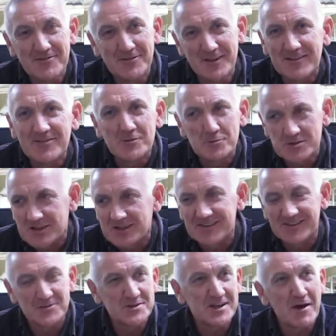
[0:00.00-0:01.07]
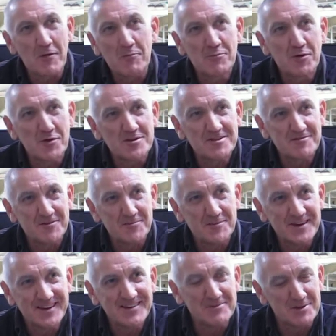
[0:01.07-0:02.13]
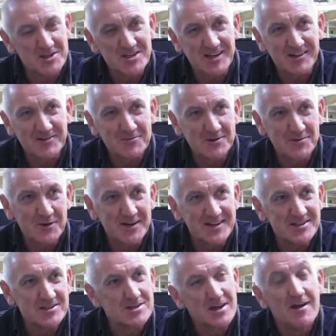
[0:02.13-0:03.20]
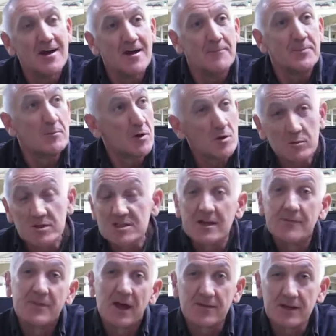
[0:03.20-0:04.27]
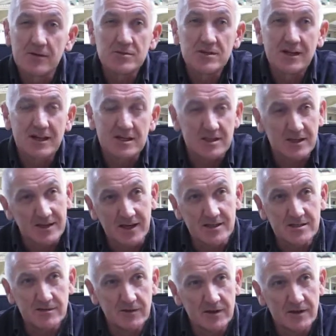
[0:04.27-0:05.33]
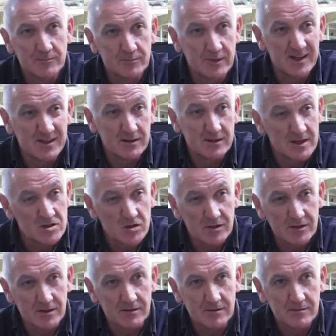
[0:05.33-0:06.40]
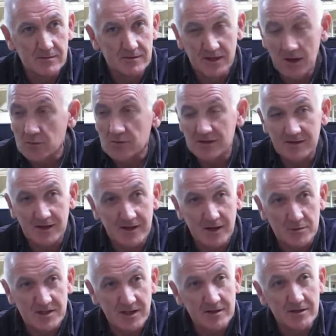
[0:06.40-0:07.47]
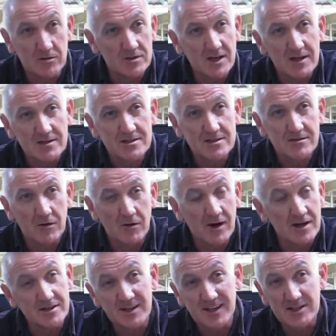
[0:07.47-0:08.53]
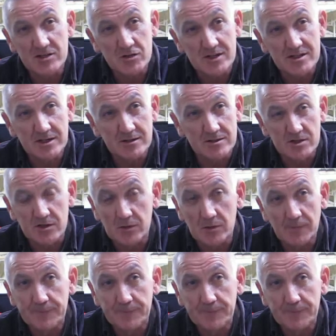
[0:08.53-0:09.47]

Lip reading: then, there was an output for me, my skill with words. But I think it was a classic case of it being literally the only thing I was any good at or had any interest in at school.